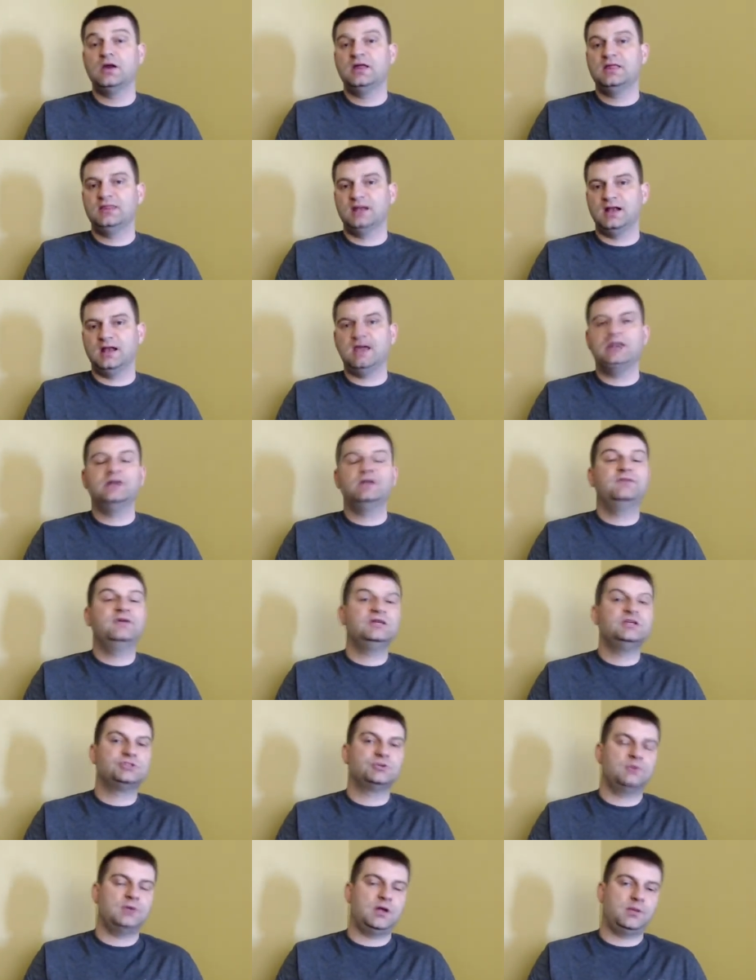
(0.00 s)
the land of
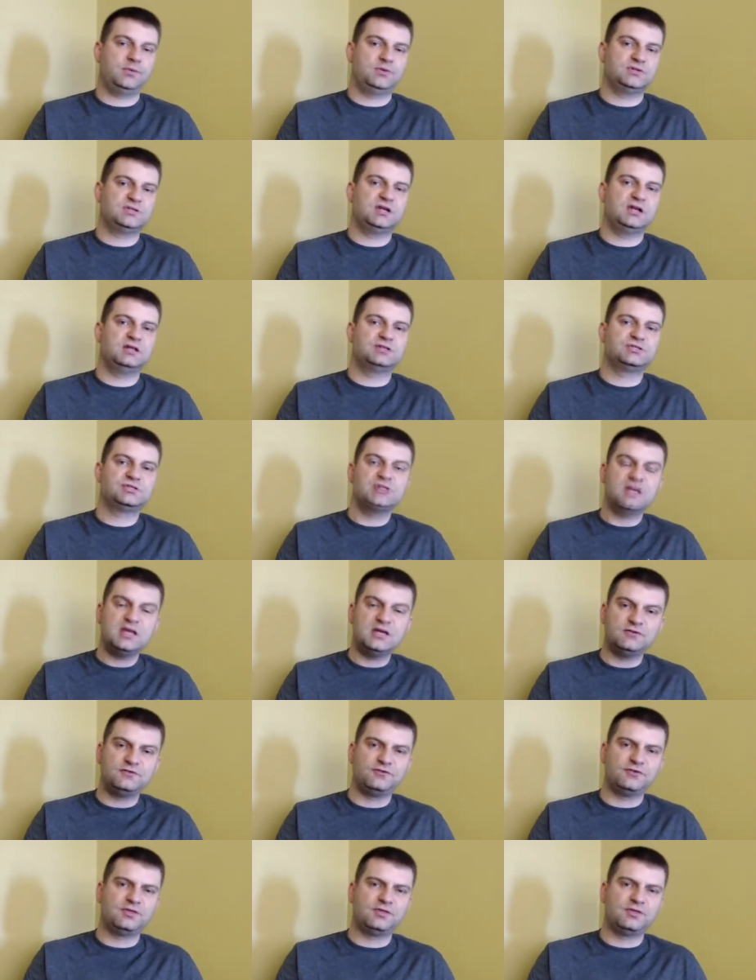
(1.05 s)
Egypt represented sin for